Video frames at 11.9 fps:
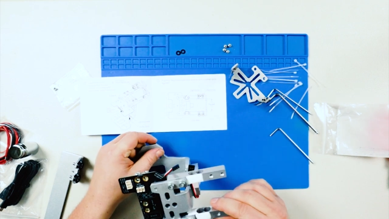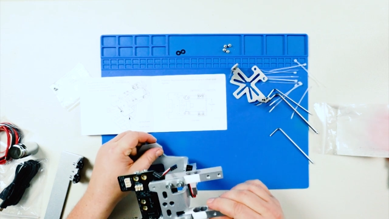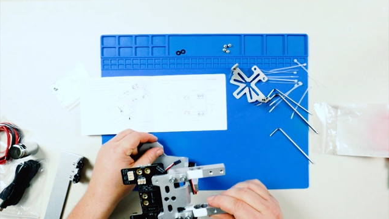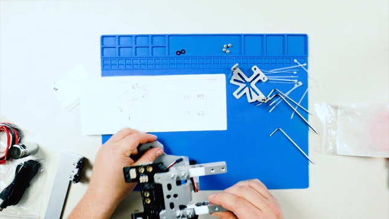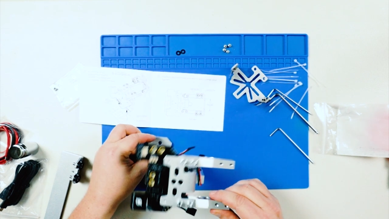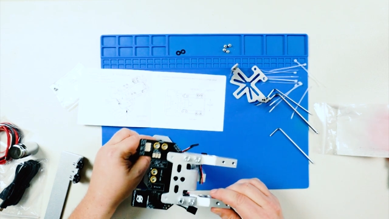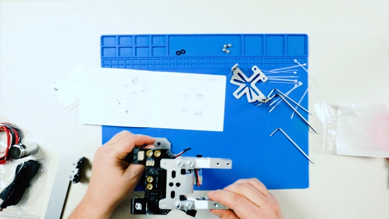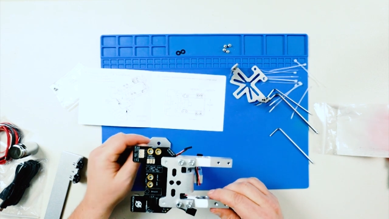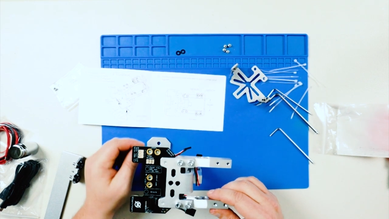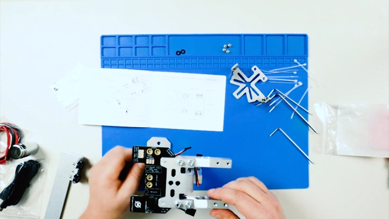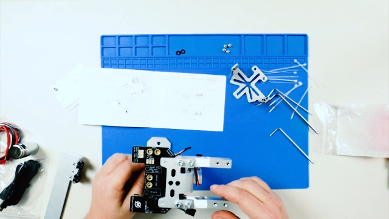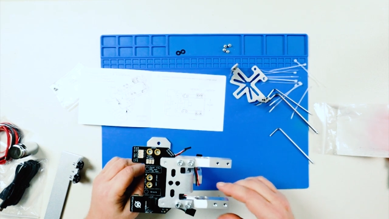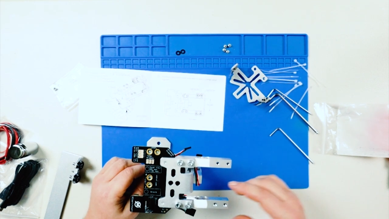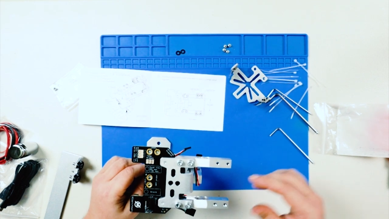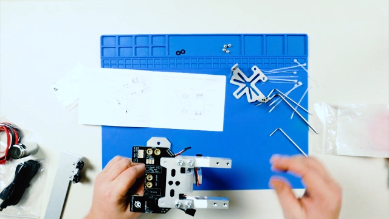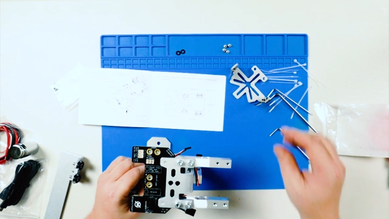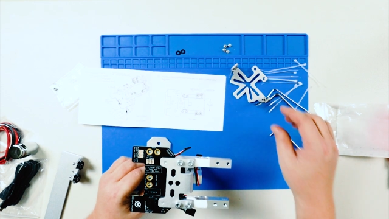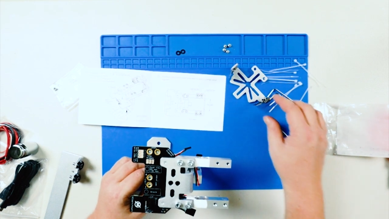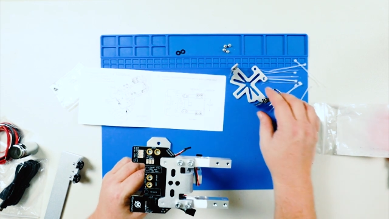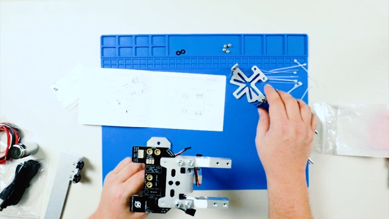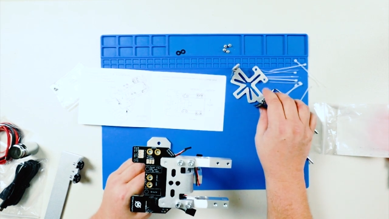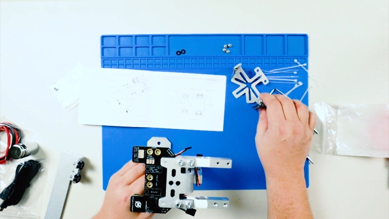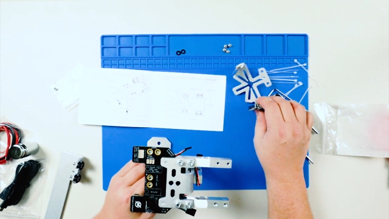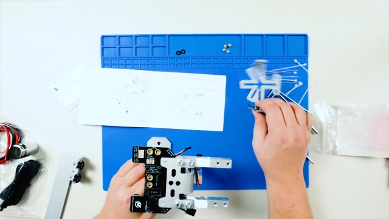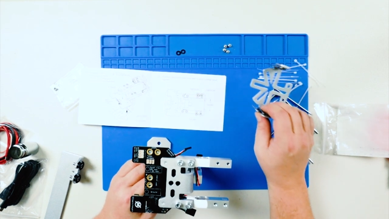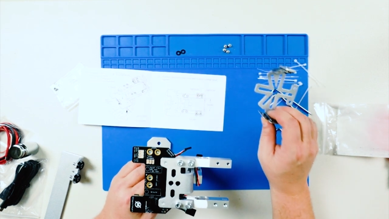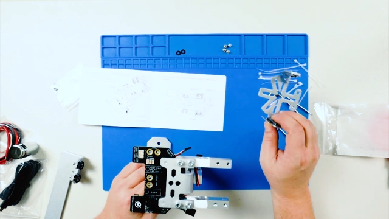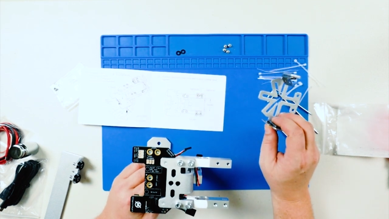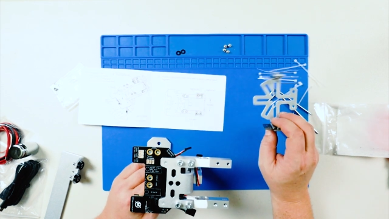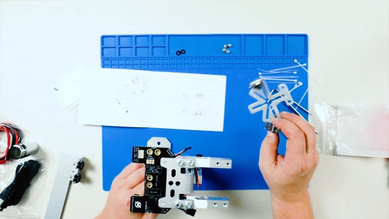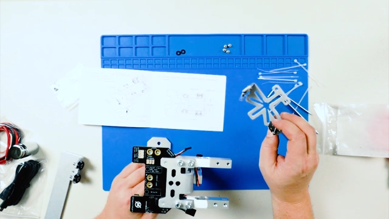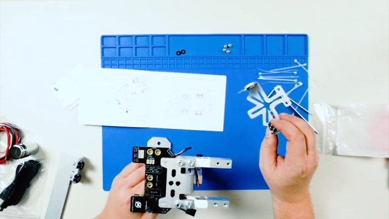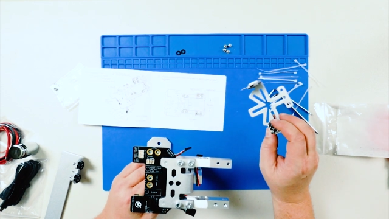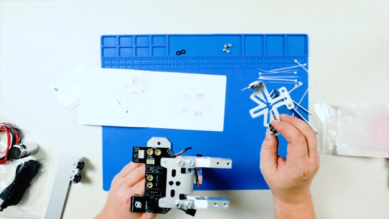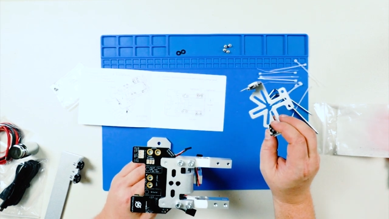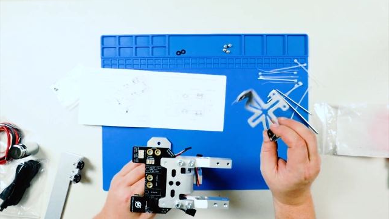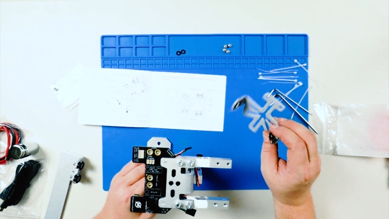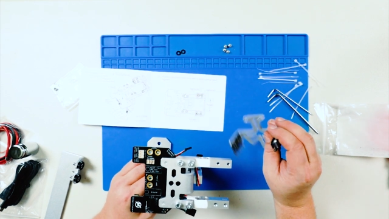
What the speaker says: No face is visible, so there are no lips to read.